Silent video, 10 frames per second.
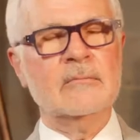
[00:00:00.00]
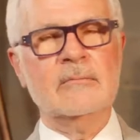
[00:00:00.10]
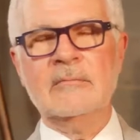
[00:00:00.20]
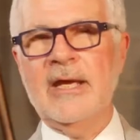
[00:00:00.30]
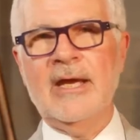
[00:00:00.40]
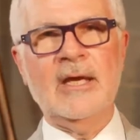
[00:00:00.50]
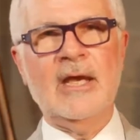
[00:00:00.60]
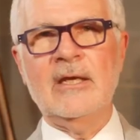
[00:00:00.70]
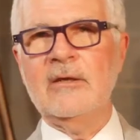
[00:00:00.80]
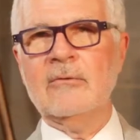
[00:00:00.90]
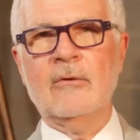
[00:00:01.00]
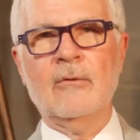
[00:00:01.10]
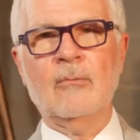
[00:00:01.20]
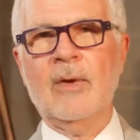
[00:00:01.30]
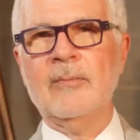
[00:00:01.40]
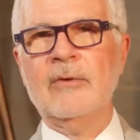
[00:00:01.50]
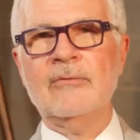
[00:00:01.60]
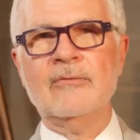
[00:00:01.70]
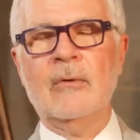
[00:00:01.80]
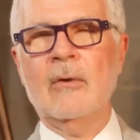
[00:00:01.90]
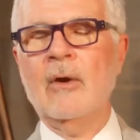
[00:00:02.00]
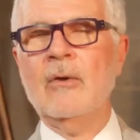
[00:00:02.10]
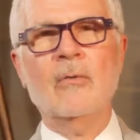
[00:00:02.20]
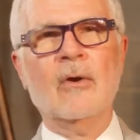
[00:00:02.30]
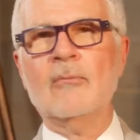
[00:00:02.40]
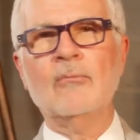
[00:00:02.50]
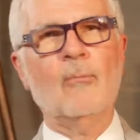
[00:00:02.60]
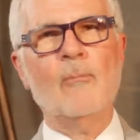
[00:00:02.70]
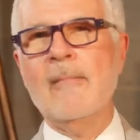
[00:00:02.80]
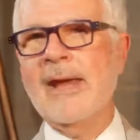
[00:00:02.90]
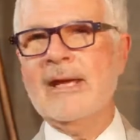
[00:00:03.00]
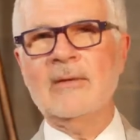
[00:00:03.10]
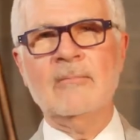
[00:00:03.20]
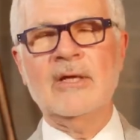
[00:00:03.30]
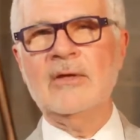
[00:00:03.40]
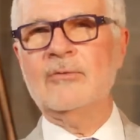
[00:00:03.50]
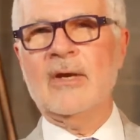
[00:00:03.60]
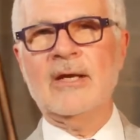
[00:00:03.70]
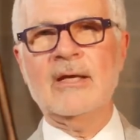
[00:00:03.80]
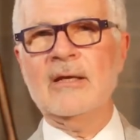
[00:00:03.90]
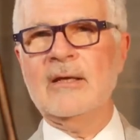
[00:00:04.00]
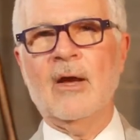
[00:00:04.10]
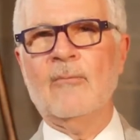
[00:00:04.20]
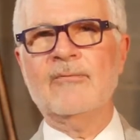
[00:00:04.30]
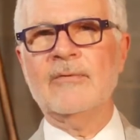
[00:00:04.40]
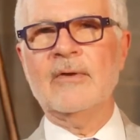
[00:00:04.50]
late 80-year-old women who are making me try to get help for